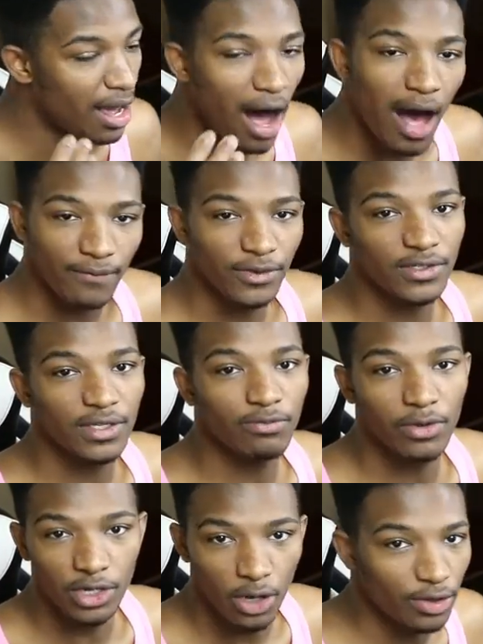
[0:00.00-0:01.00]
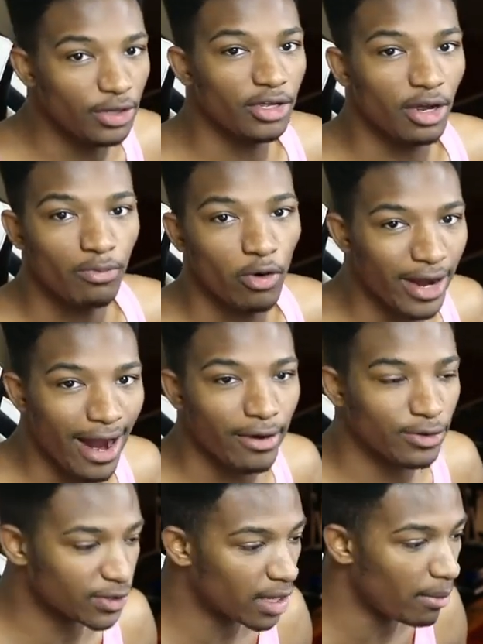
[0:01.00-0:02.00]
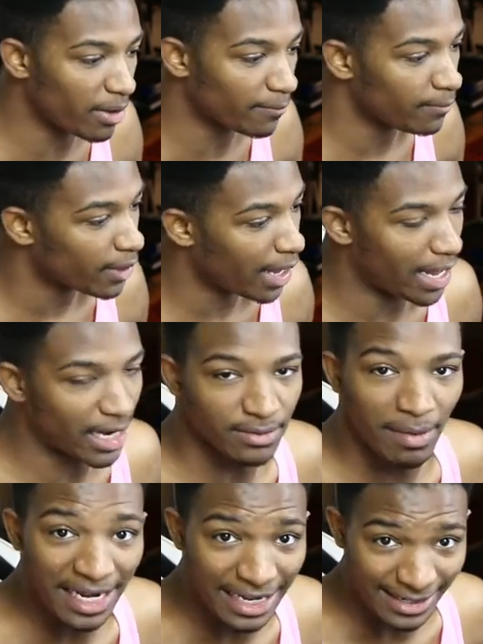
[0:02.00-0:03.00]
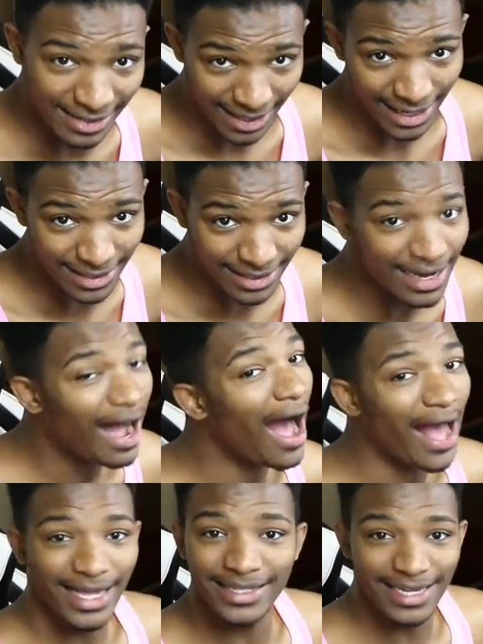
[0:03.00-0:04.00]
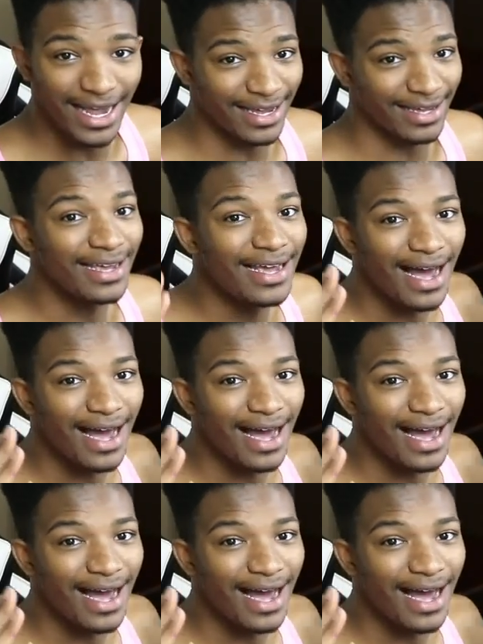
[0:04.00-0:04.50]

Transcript: Obviously, we know that there are more characters coming, and as many as 6, I can take it.